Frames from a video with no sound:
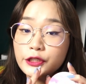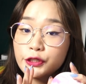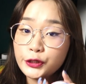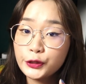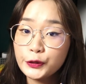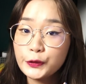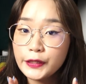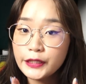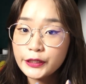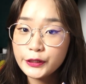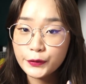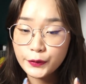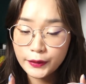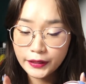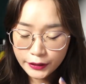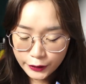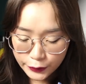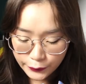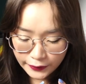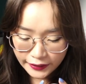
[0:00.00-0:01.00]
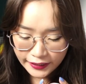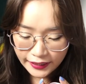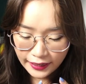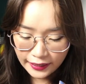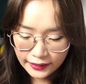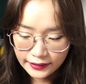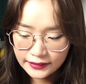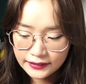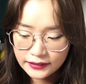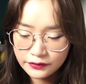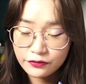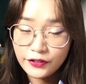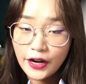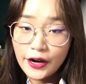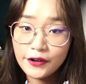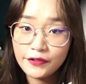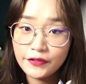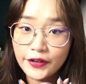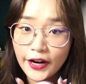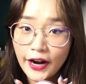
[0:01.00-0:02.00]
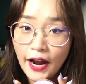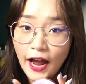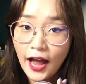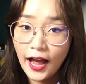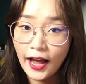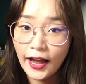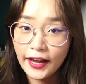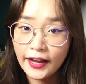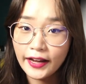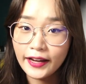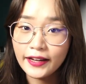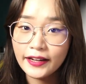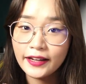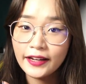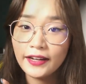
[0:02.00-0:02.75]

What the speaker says: truly has very high,